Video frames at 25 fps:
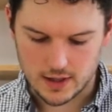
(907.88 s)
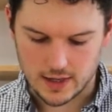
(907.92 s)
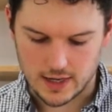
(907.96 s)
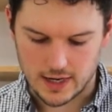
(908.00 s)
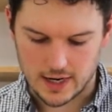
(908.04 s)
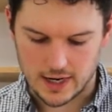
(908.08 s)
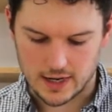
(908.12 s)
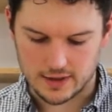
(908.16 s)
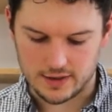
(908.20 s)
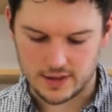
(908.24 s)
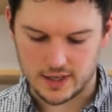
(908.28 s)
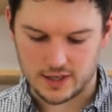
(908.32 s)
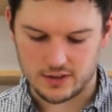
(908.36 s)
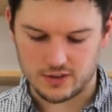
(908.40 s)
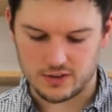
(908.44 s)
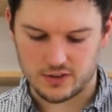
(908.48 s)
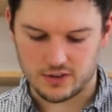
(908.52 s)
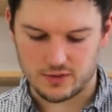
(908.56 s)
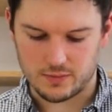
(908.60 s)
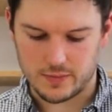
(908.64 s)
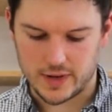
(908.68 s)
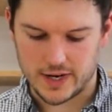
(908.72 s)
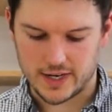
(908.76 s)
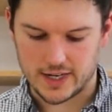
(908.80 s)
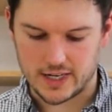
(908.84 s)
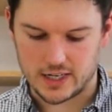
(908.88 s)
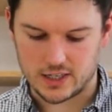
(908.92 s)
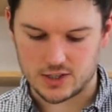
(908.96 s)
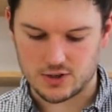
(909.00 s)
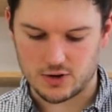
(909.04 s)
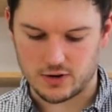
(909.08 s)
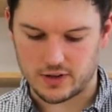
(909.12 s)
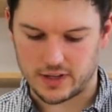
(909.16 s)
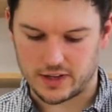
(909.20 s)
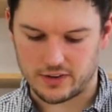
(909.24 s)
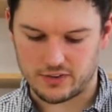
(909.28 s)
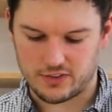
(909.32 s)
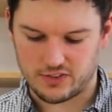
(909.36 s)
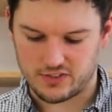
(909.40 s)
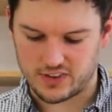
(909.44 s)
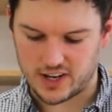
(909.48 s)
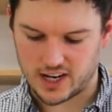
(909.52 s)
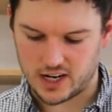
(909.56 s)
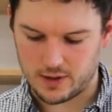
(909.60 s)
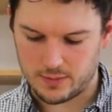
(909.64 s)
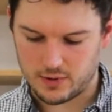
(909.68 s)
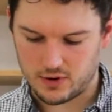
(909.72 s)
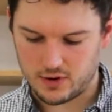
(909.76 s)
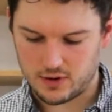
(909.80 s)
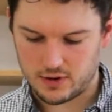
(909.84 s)
And then just making sure that's
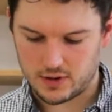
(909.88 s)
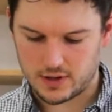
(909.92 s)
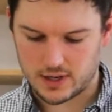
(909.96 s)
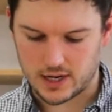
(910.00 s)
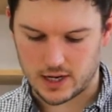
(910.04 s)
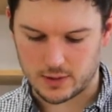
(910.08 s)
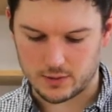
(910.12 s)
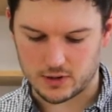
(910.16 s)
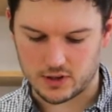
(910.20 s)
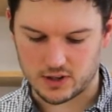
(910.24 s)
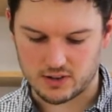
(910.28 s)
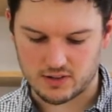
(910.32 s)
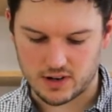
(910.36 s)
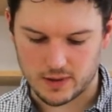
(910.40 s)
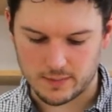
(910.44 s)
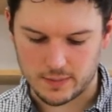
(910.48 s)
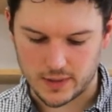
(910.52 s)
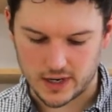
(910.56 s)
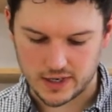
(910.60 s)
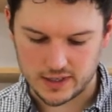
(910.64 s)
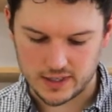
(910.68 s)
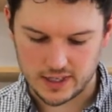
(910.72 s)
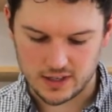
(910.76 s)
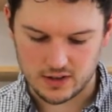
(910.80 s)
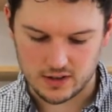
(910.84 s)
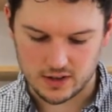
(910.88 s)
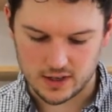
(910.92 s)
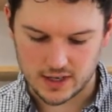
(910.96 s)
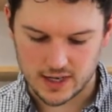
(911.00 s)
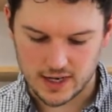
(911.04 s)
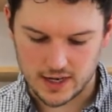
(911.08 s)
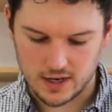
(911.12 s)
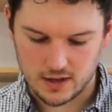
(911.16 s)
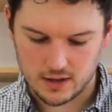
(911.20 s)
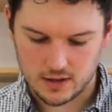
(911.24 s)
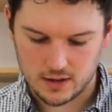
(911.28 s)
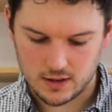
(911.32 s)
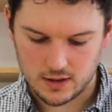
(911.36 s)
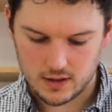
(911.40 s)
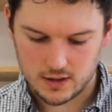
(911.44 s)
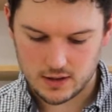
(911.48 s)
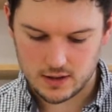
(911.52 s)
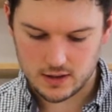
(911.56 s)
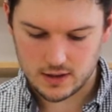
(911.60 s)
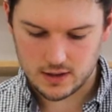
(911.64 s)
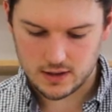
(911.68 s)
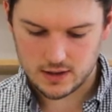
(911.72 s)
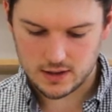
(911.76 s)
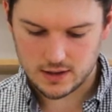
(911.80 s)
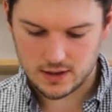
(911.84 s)
stable. I'm going to grab my needle again
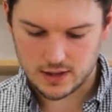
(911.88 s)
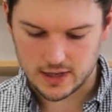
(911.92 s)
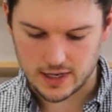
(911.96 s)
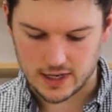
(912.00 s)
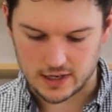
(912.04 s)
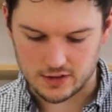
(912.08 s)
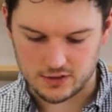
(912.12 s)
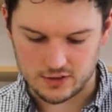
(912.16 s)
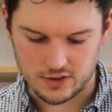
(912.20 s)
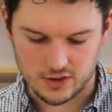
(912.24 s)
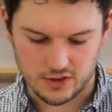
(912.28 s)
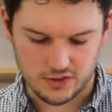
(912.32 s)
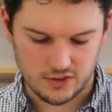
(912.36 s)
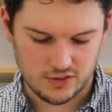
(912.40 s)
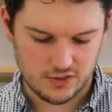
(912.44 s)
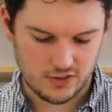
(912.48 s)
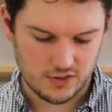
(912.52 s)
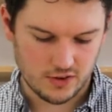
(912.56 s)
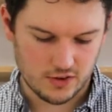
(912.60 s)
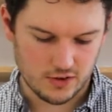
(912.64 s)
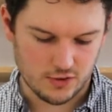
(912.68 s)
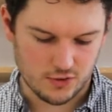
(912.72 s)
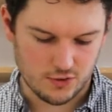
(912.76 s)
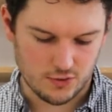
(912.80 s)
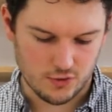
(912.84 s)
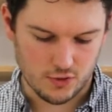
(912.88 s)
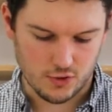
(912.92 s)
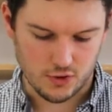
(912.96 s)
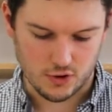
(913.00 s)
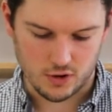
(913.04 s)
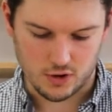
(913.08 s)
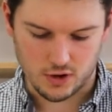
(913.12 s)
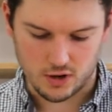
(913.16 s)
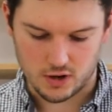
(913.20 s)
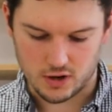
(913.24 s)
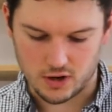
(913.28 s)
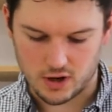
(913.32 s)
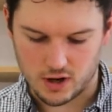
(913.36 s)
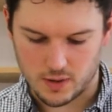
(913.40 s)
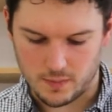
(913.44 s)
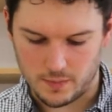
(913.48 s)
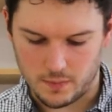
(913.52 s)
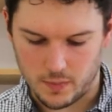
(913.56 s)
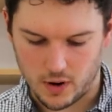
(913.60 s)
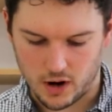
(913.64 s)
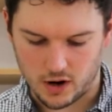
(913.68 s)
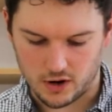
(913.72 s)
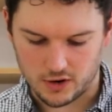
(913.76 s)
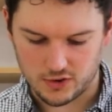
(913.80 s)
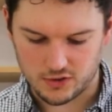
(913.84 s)
and just draw a
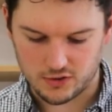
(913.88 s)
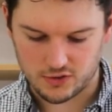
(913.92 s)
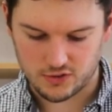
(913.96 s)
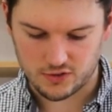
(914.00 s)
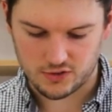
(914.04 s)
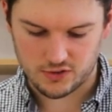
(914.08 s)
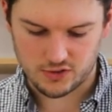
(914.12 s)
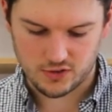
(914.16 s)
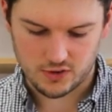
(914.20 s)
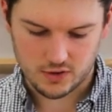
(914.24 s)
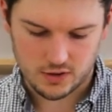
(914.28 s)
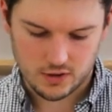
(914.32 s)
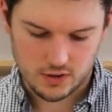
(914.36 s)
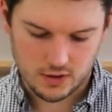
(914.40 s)
box